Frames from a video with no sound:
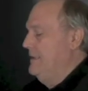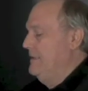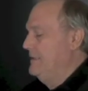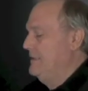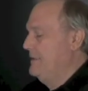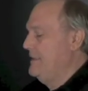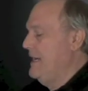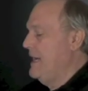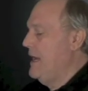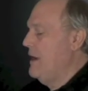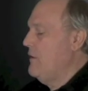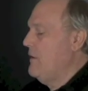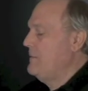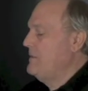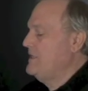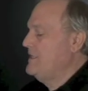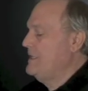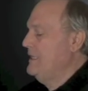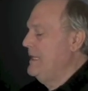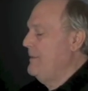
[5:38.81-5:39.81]
So now I'm
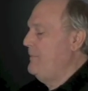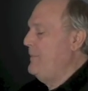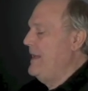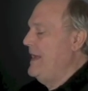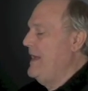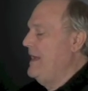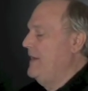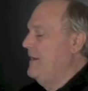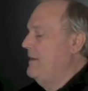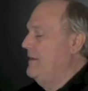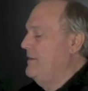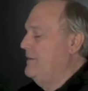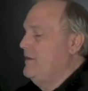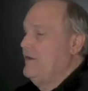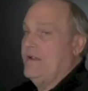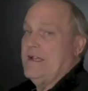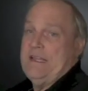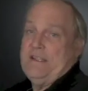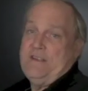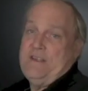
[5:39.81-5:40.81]
slipping.
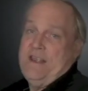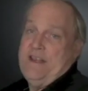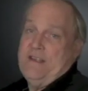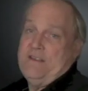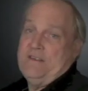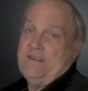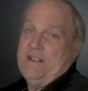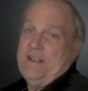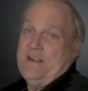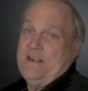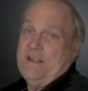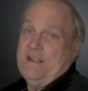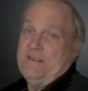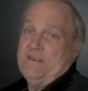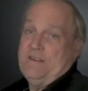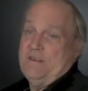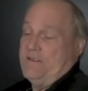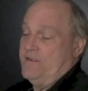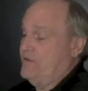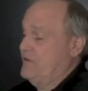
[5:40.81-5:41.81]
You guys can't see it
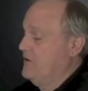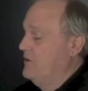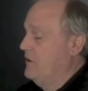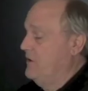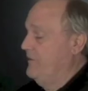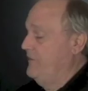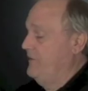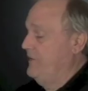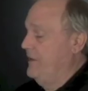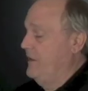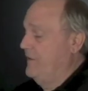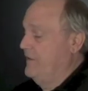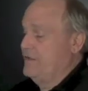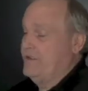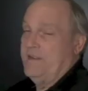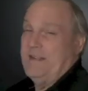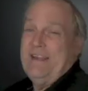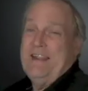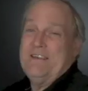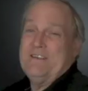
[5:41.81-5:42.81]
because it's sort of,
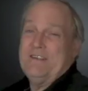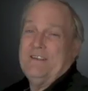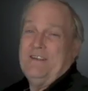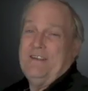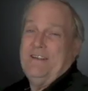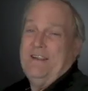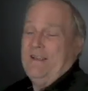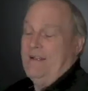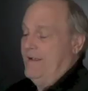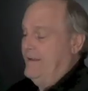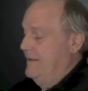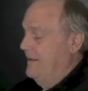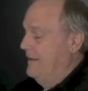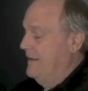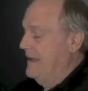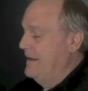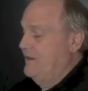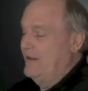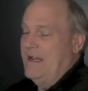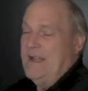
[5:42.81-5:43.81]
this thing isn't,
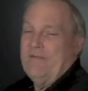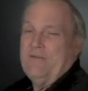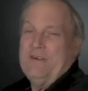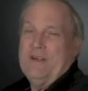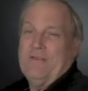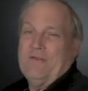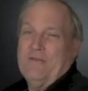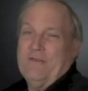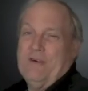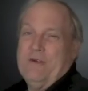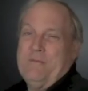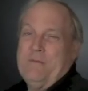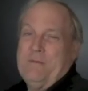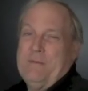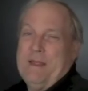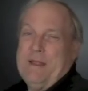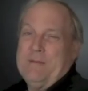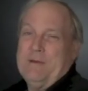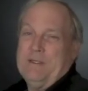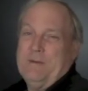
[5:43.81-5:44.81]
I don't have enough room to
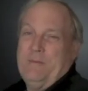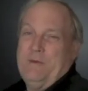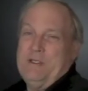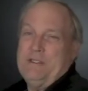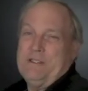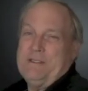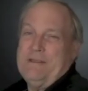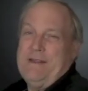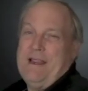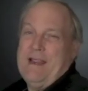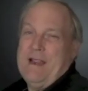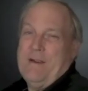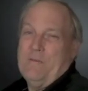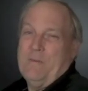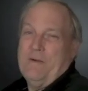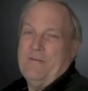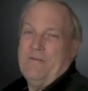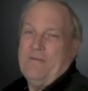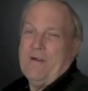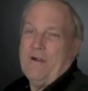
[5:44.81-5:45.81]
be able to push the
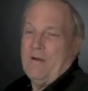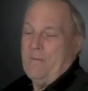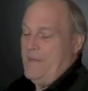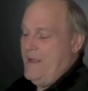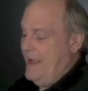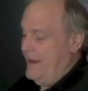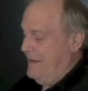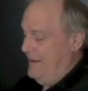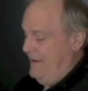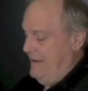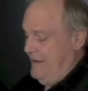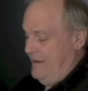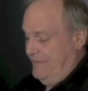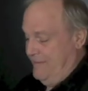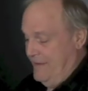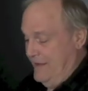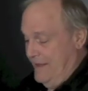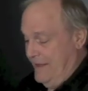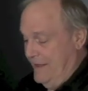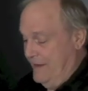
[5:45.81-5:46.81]
camera far back
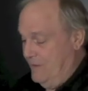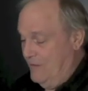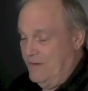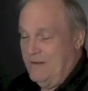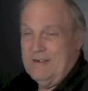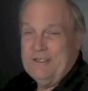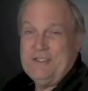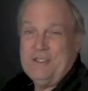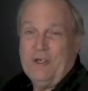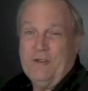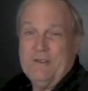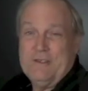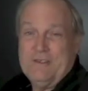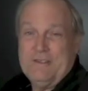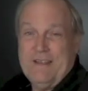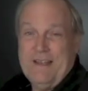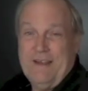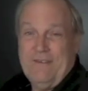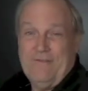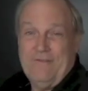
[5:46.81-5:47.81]
enough in order to show this
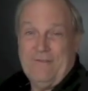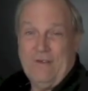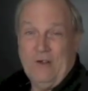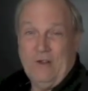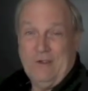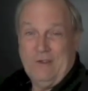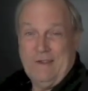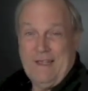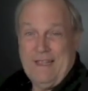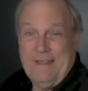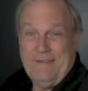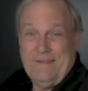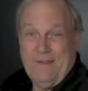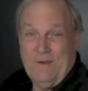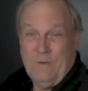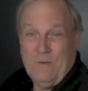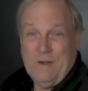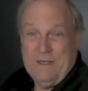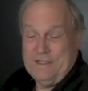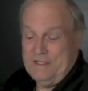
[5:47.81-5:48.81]
thing full length
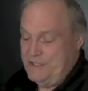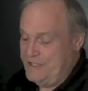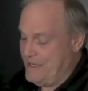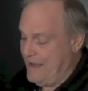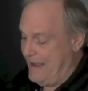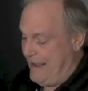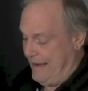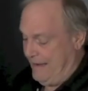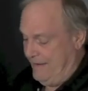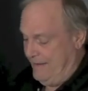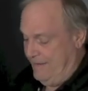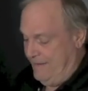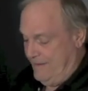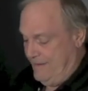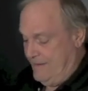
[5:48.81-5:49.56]
in one shot.